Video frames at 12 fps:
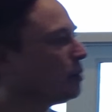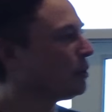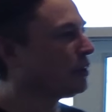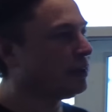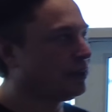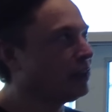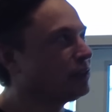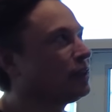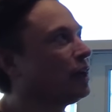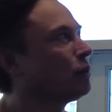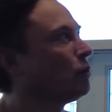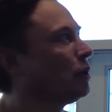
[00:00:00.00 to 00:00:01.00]
but things
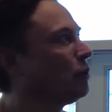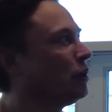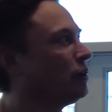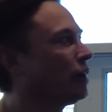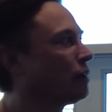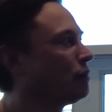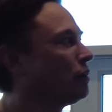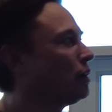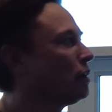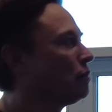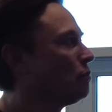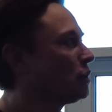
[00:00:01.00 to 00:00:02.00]
that where, where, you get
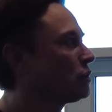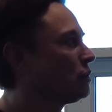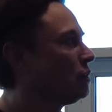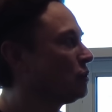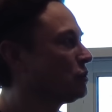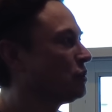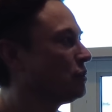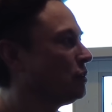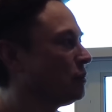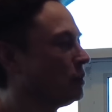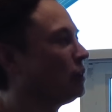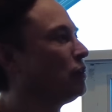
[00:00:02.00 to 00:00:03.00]
much closer.
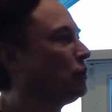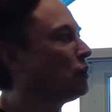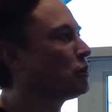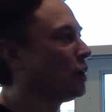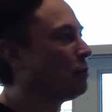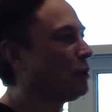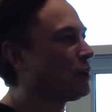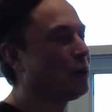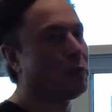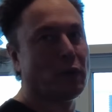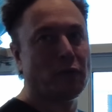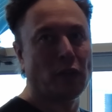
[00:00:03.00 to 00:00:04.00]
You, are not trying to build it
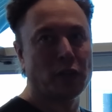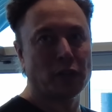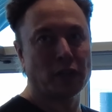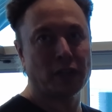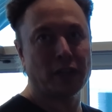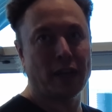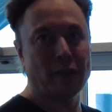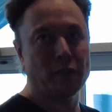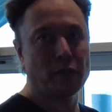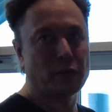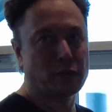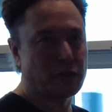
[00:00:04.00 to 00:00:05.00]
up one molecule at a time.
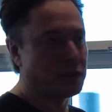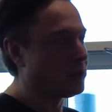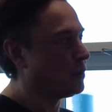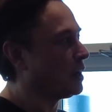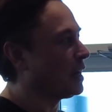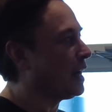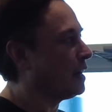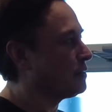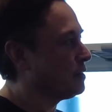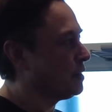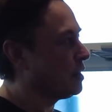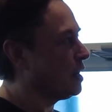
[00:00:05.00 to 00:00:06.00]
You're you're doing a
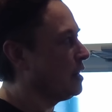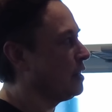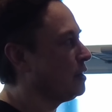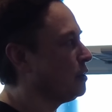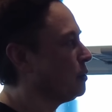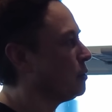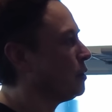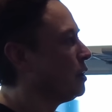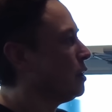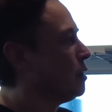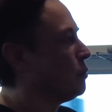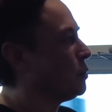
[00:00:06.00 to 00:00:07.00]
casting, and then you
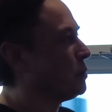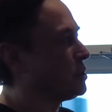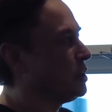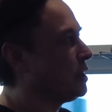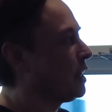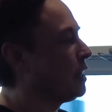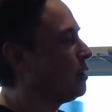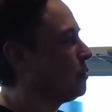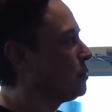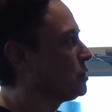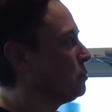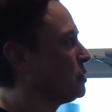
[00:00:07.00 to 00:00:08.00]
would machine uh,
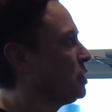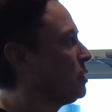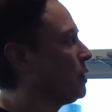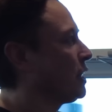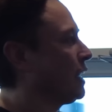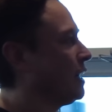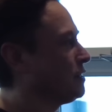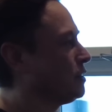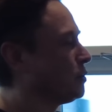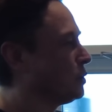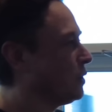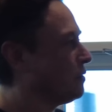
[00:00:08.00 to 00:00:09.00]
machine away the
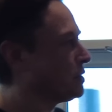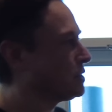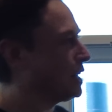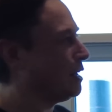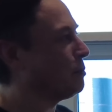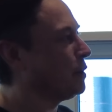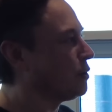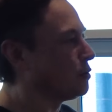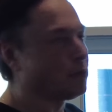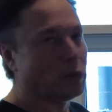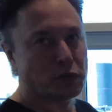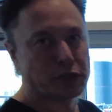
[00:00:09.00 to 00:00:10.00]
casting, or you have a stamping or
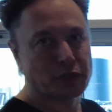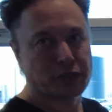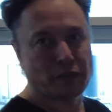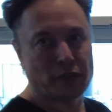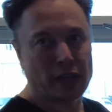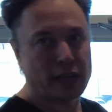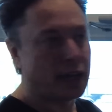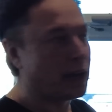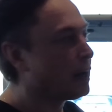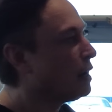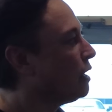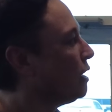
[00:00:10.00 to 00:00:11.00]
forging or something like
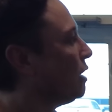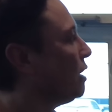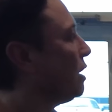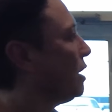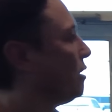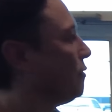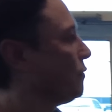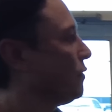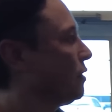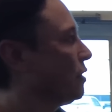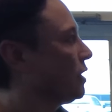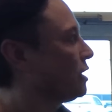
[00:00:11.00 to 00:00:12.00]
that. Um,
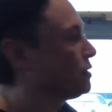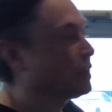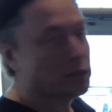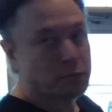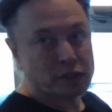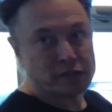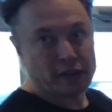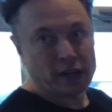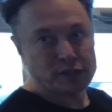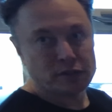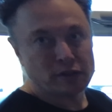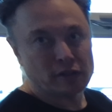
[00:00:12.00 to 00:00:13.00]
that's that's much
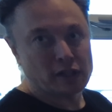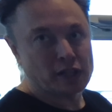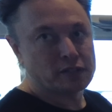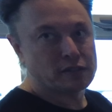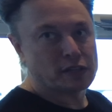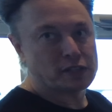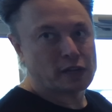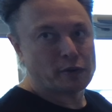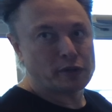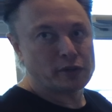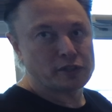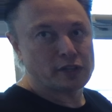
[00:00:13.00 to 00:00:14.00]
faster, and that's that's how
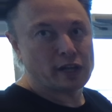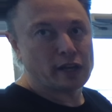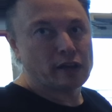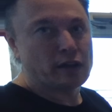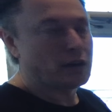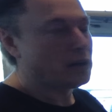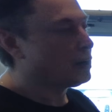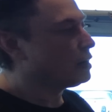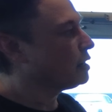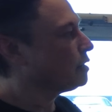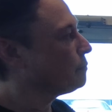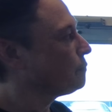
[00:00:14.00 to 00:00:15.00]
we do it today.
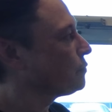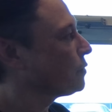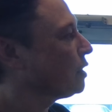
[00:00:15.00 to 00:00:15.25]
Um,